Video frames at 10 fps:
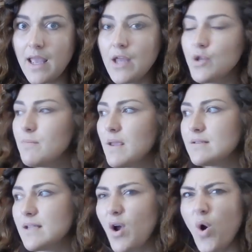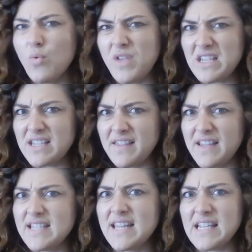And you may say, oh, they said
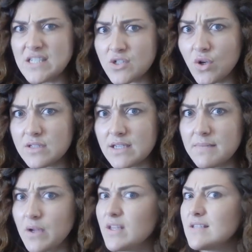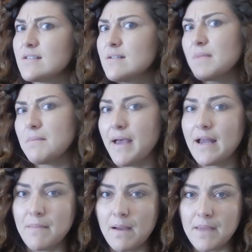this and they insulted me, or they said something
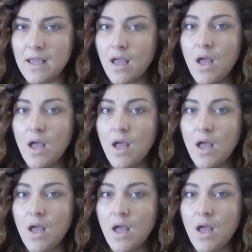bad about me.